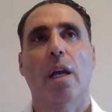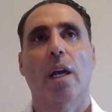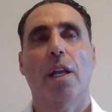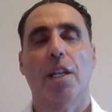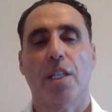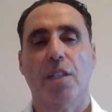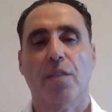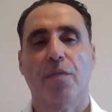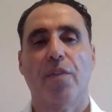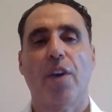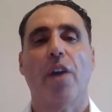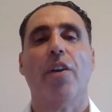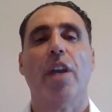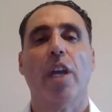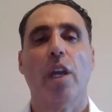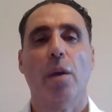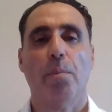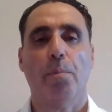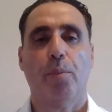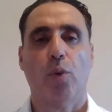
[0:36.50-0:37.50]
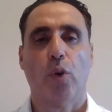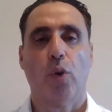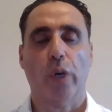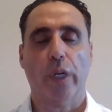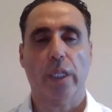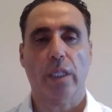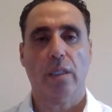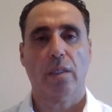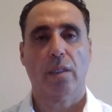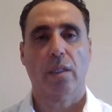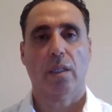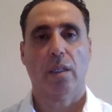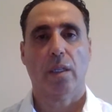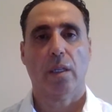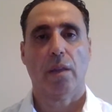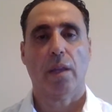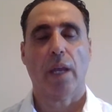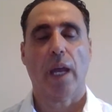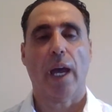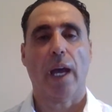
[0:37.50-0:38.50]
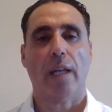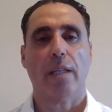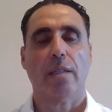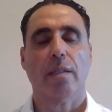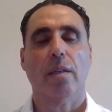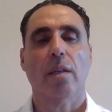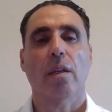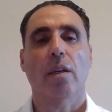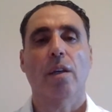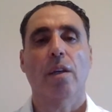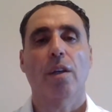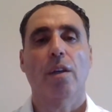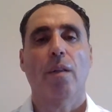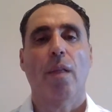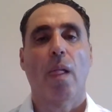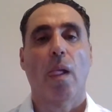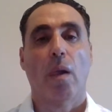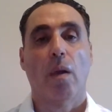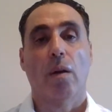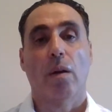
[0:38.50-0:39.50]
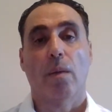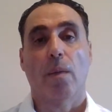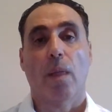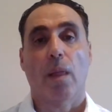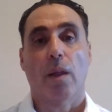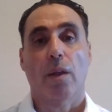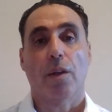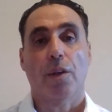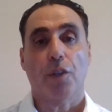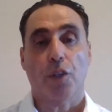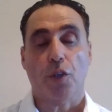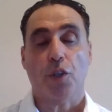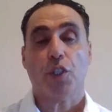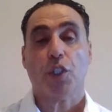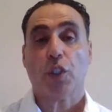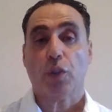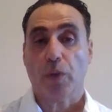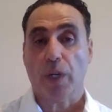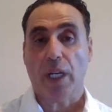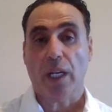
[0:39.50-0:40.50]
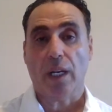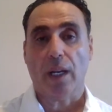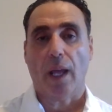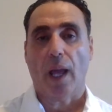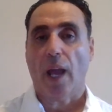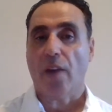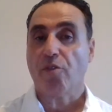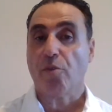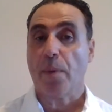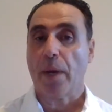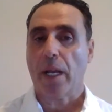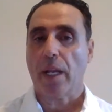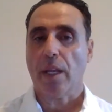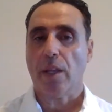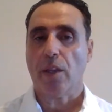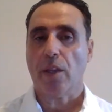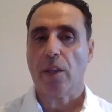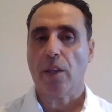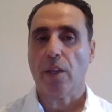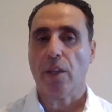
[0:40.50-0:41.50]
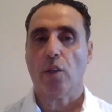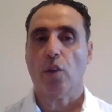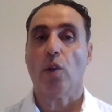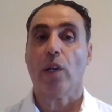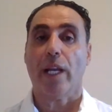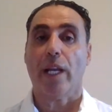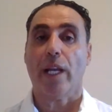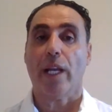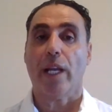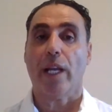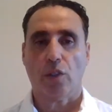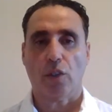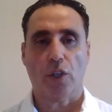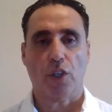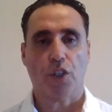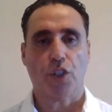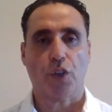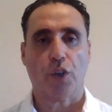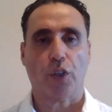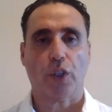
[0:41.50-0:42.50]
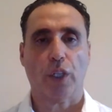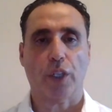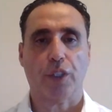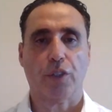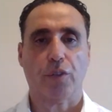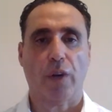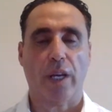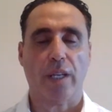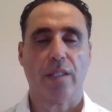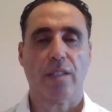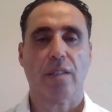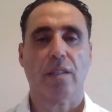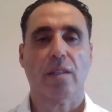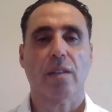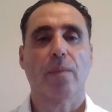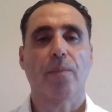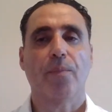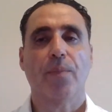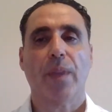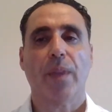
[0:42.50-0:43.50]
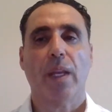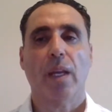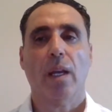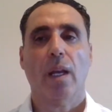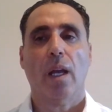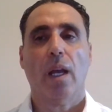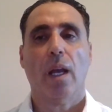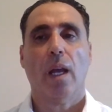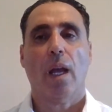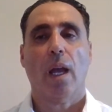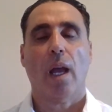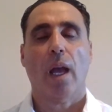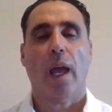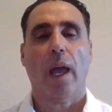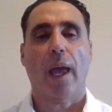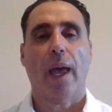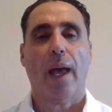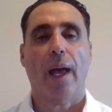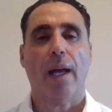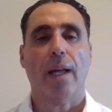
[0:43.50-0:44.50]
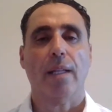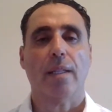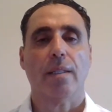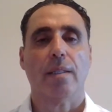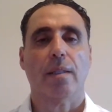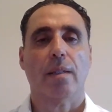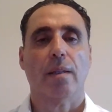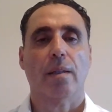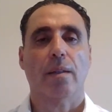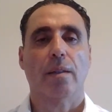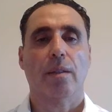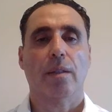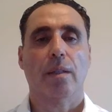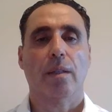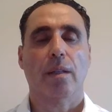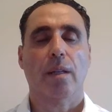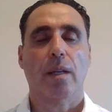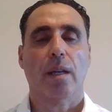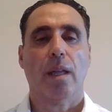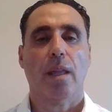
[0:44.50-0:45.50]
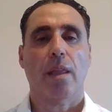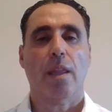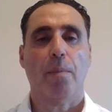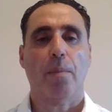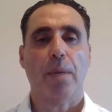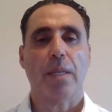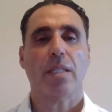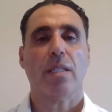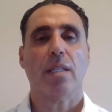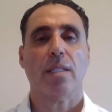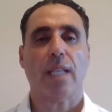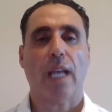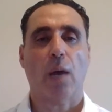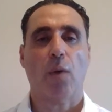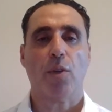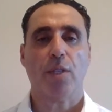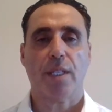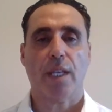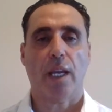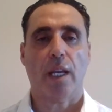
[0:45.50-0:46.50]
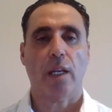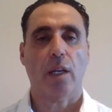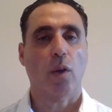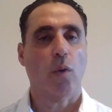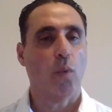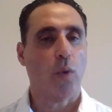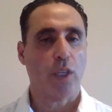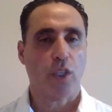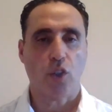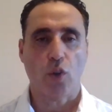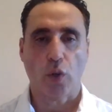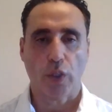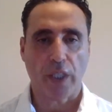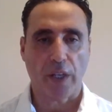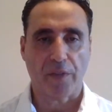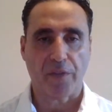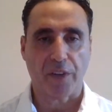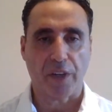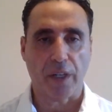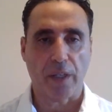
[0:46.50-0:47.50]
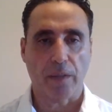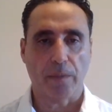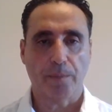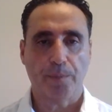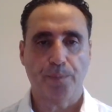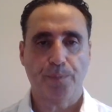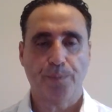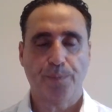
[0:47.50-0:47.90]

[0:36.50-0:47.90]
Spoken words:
it is very important that you screen everybody that you let into your circle of trust. And the business I was in was no different,